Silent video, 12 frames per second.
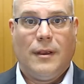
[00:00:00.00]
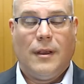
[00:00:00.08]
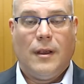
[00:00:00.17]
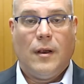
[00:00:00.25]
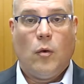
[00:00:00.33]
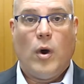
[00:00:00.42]

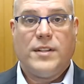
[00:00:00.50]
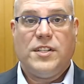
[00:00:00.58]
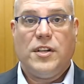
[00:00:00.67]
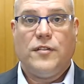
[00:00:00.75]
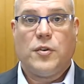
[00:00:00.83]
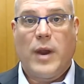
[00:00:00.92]
Once
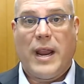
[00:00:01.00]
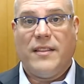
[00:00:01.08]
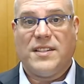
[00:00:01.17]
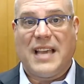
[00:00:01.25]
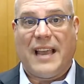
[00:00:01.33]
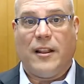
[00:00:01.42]
you've trained the
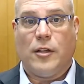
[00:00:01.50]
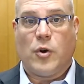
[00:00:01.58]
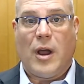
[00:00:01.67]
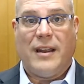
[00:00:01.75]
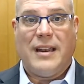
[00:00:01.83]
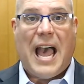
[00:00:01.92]

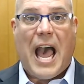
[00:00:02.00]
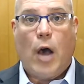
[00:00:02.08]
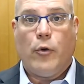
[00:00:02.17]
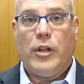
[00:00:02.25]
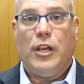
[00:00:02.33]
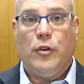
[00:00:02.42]
XyloTron, how
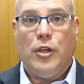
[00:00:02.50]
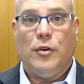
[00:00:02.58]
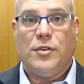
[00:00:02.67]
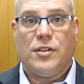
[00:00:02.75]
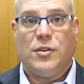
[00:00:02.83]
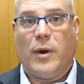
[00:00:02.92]
do you use
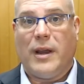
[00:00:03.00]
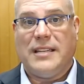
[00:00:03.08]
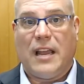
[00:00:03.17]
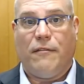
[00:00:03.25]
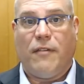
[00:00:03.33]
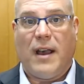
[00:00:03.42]
it to
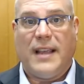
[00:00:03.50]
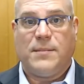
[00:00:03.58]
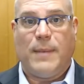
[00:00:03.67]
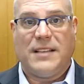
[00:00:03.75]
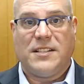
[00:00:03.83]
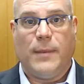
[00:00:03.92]
identify a
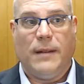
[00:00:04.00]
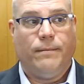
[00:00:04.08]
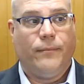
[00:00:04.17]
specimen?